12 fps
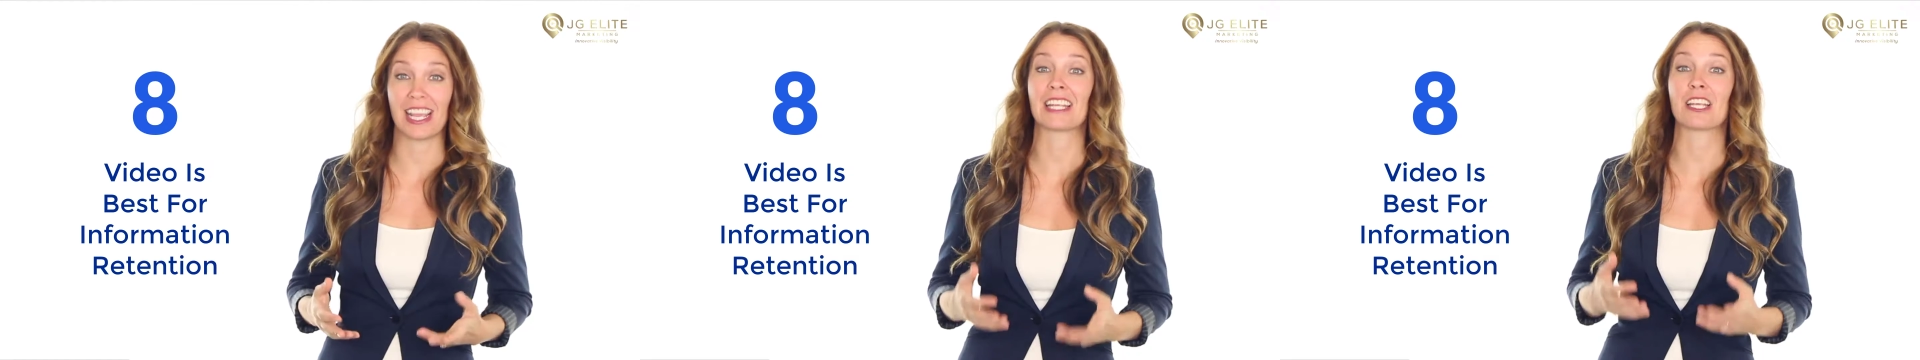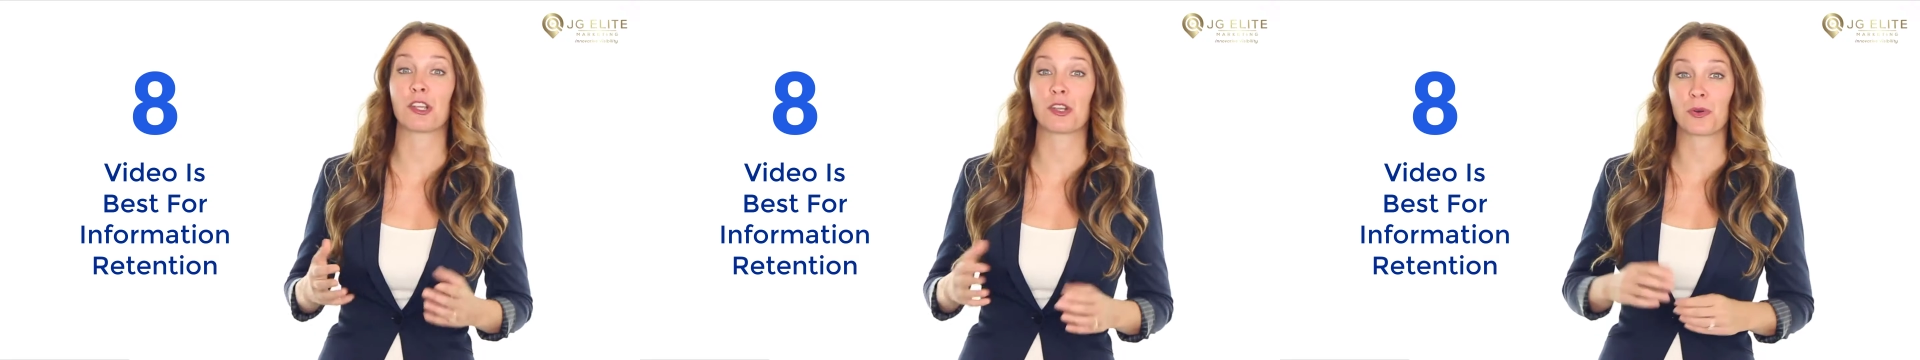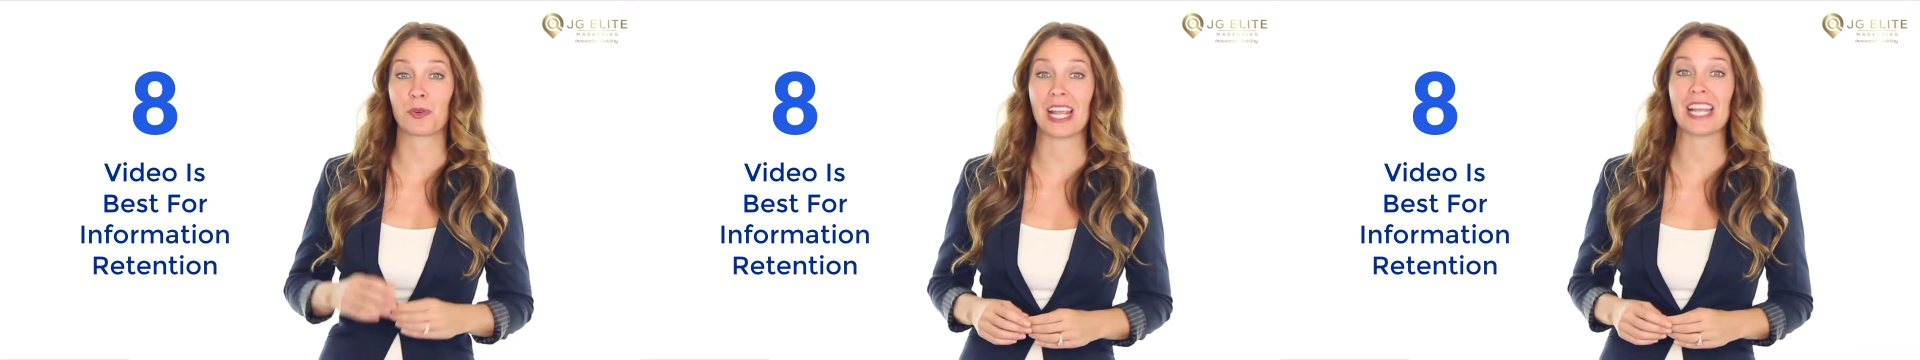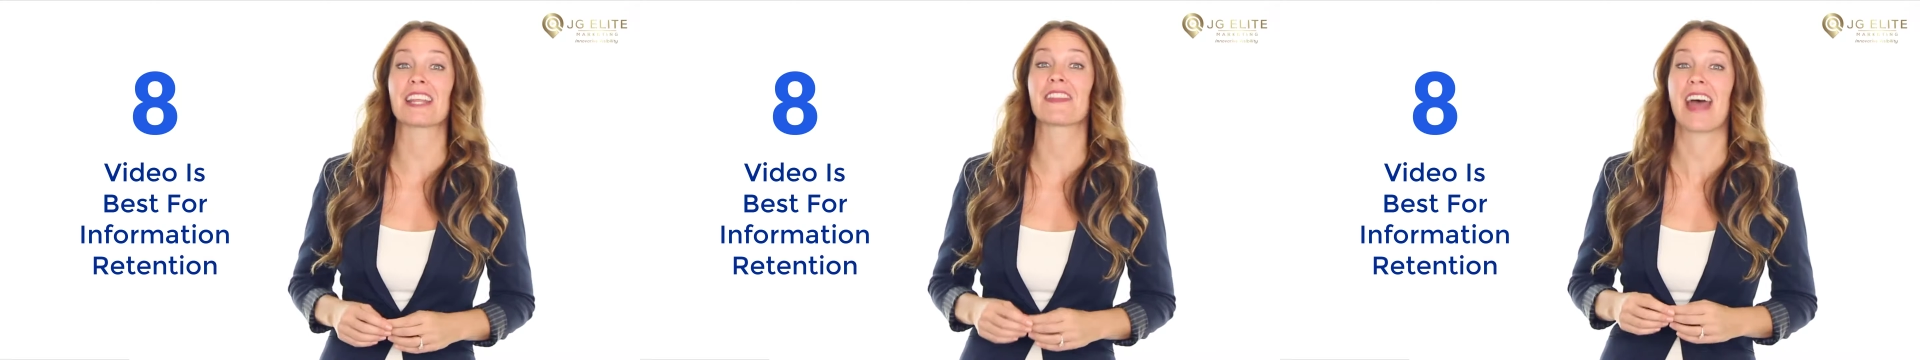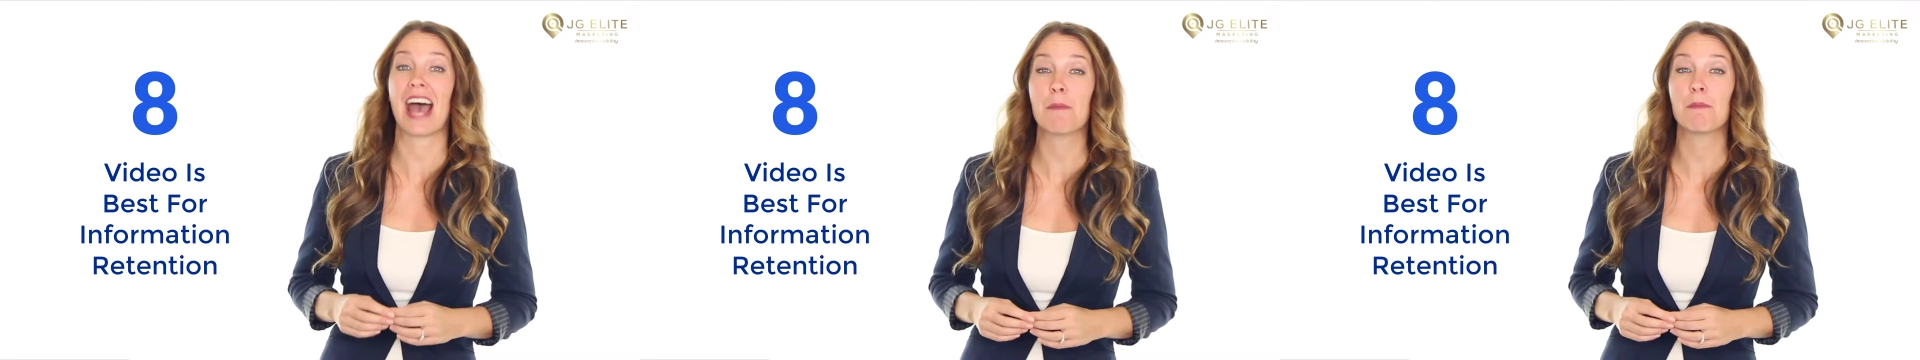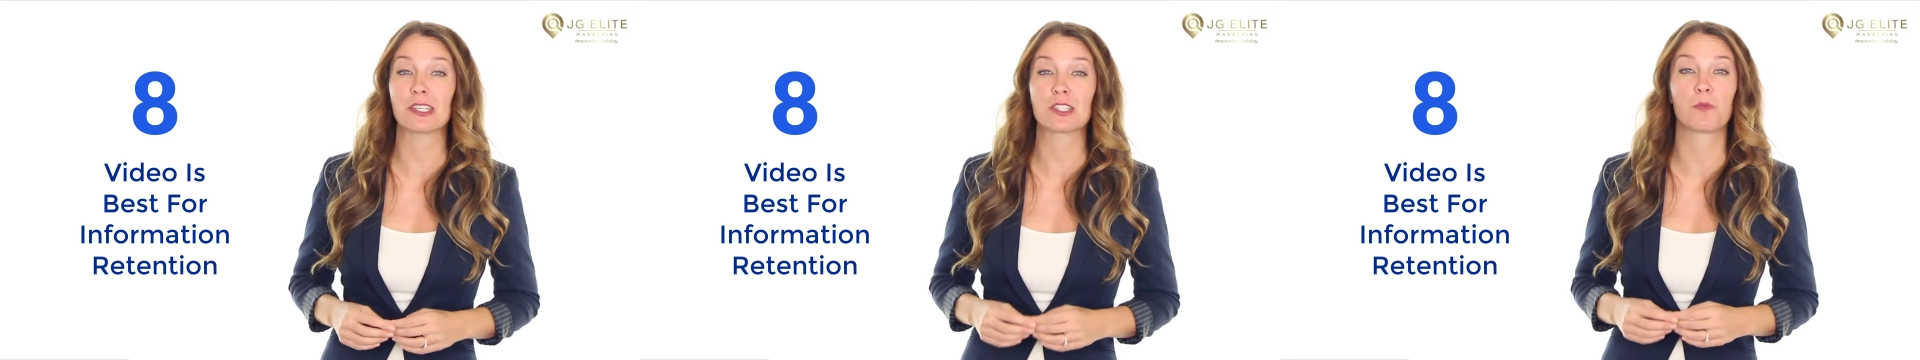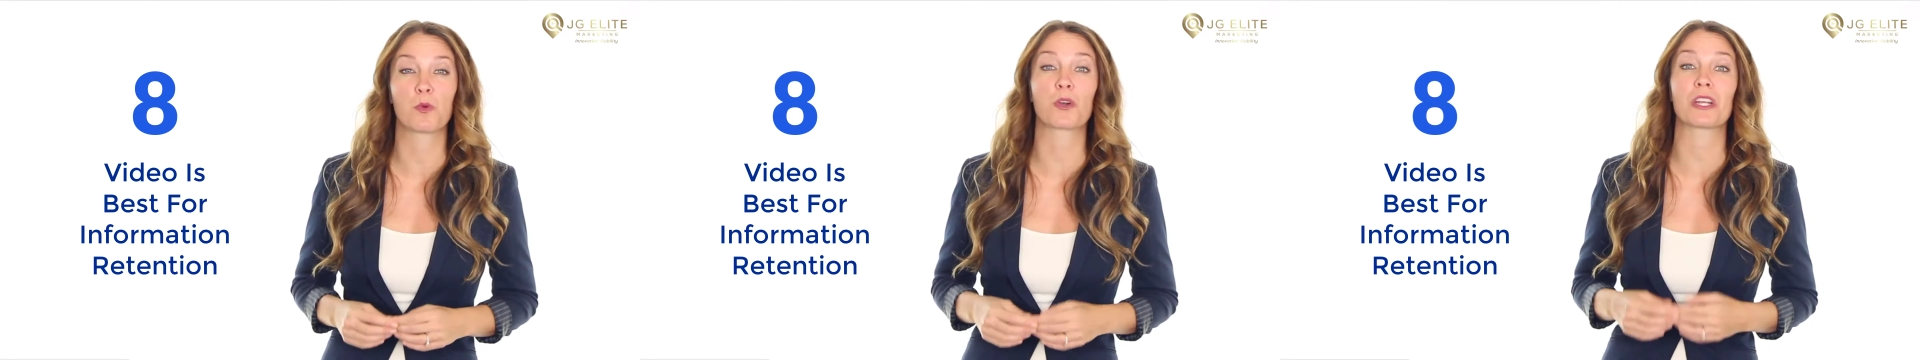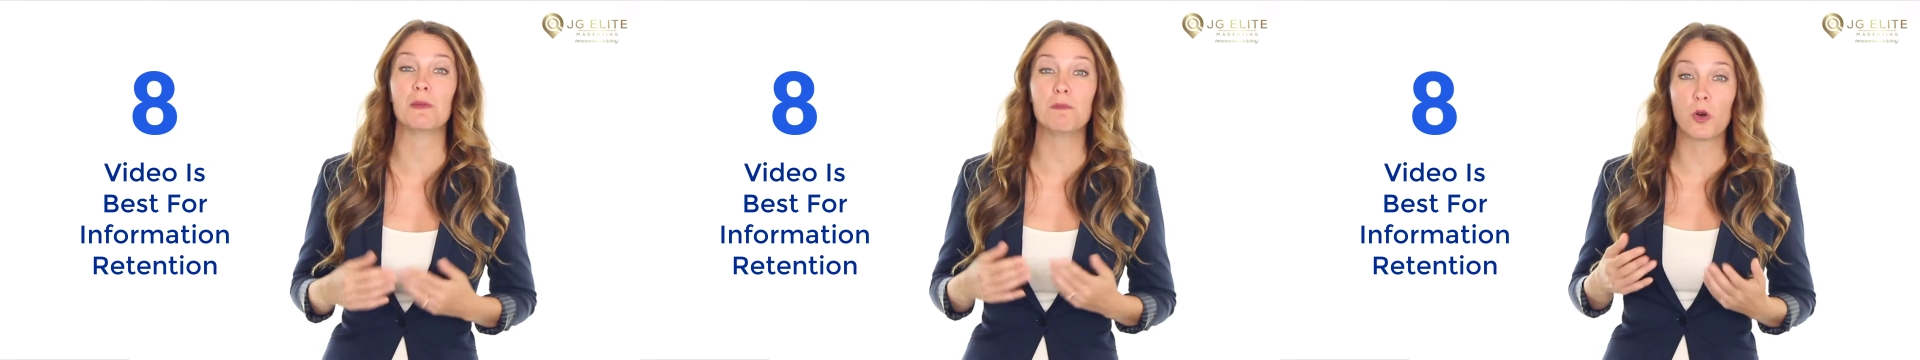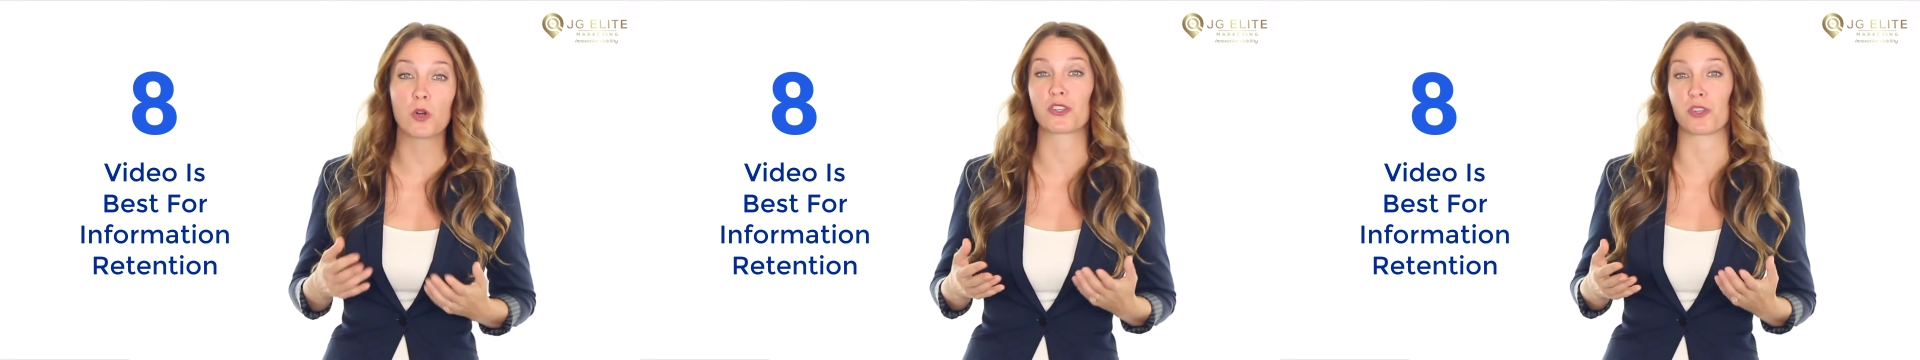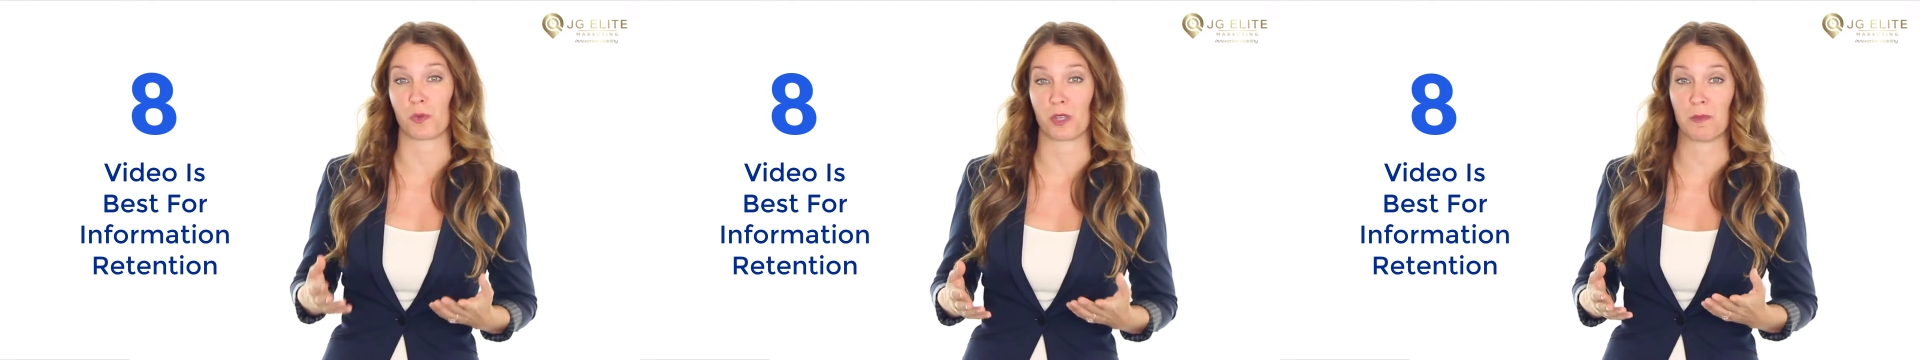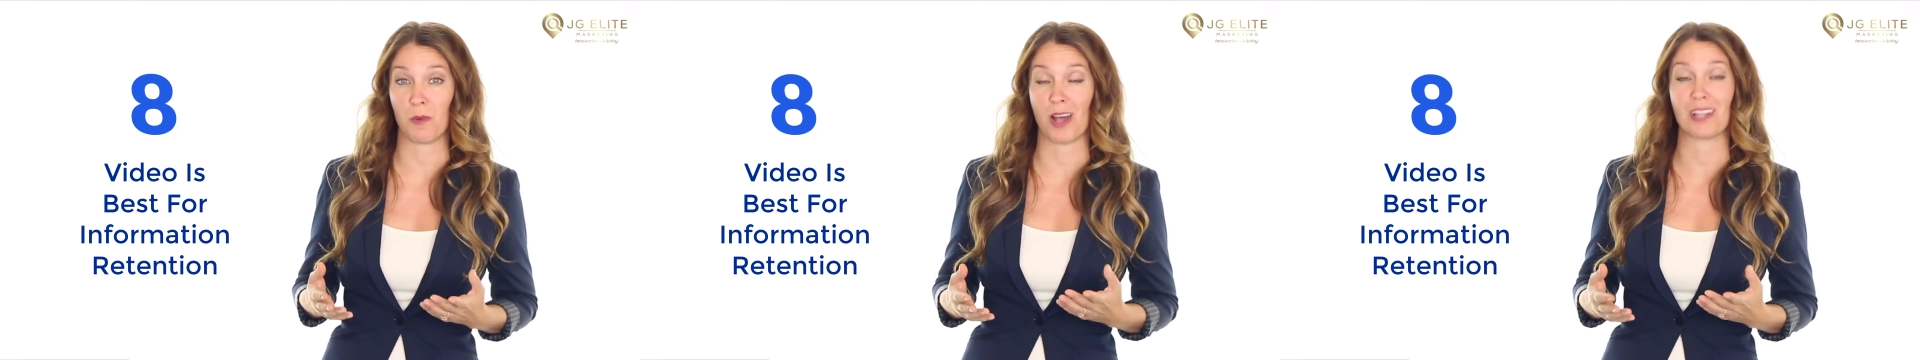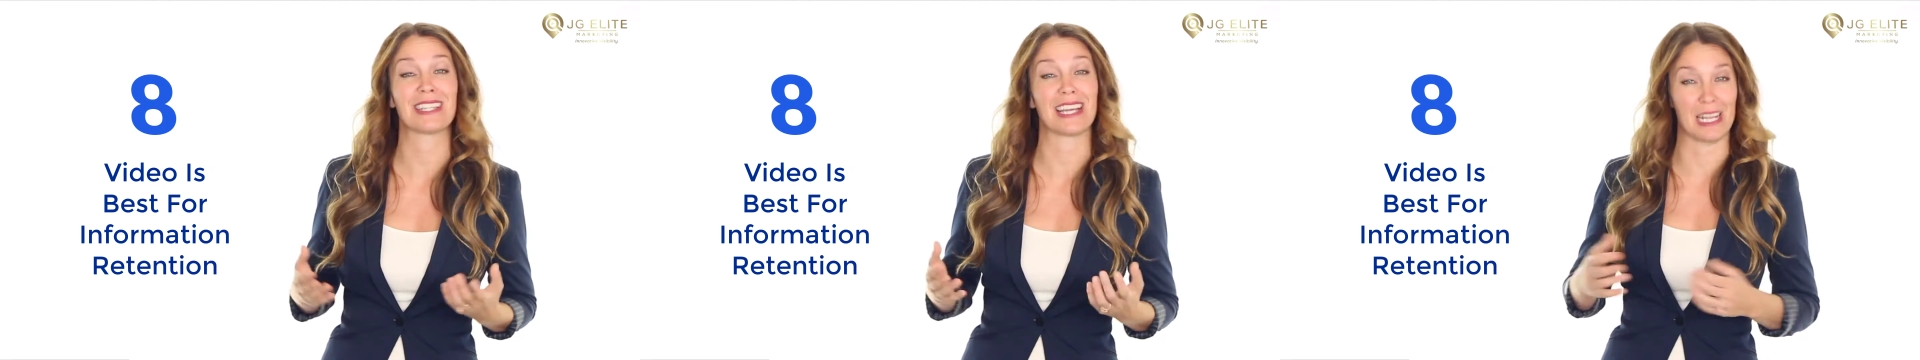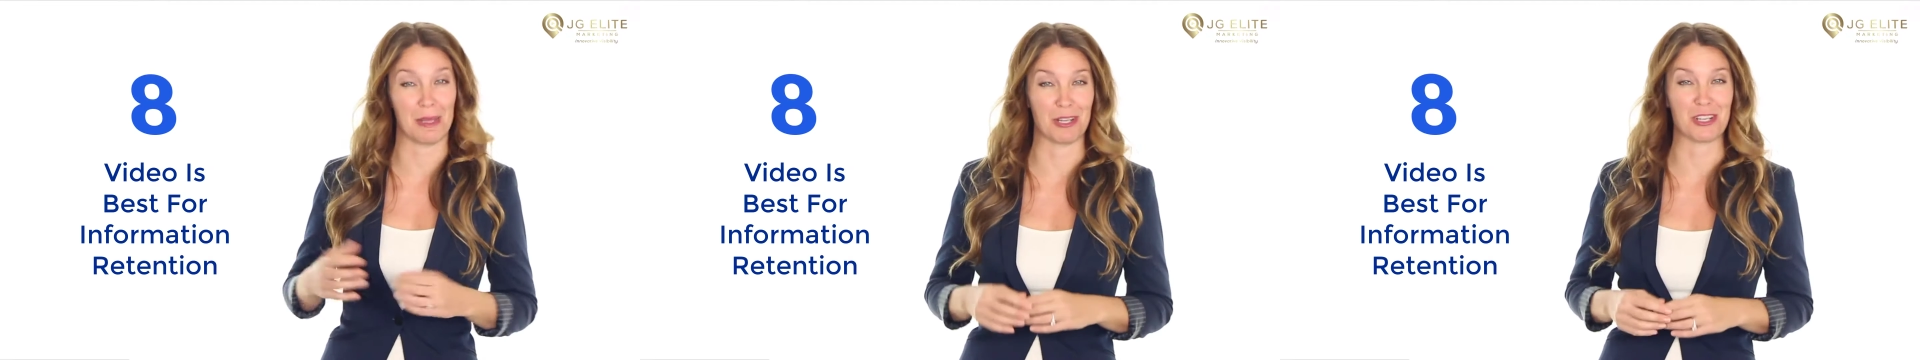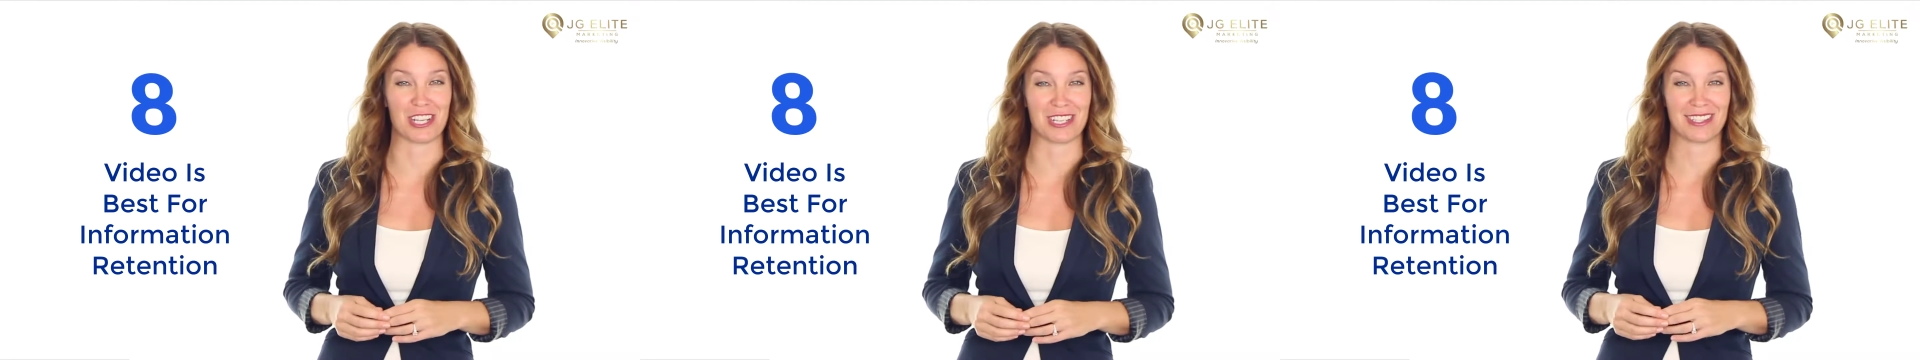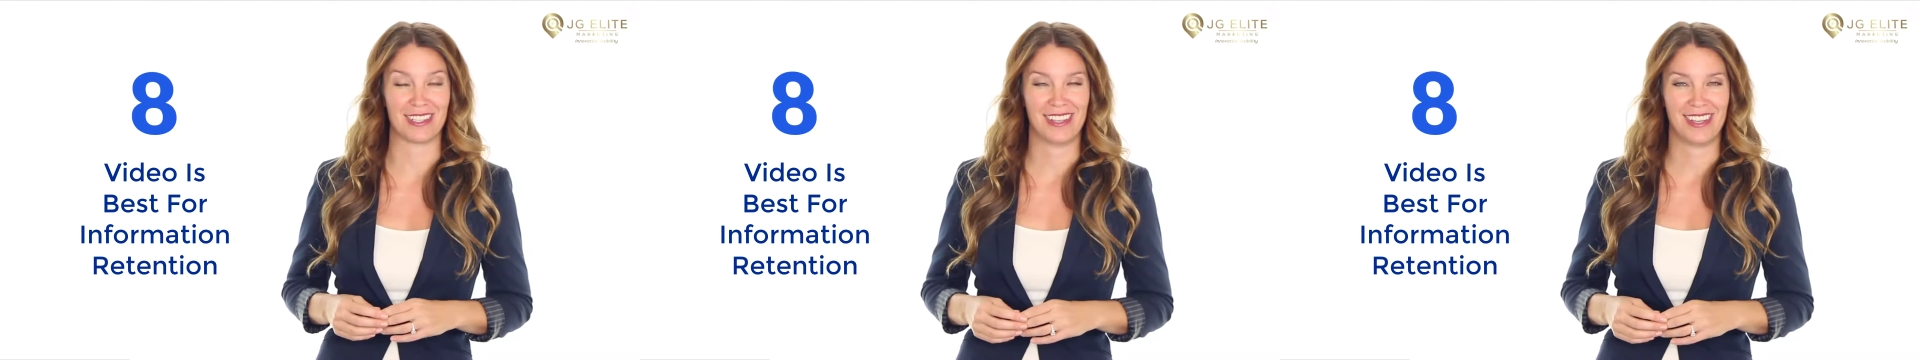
and can create that much more emotional response than images.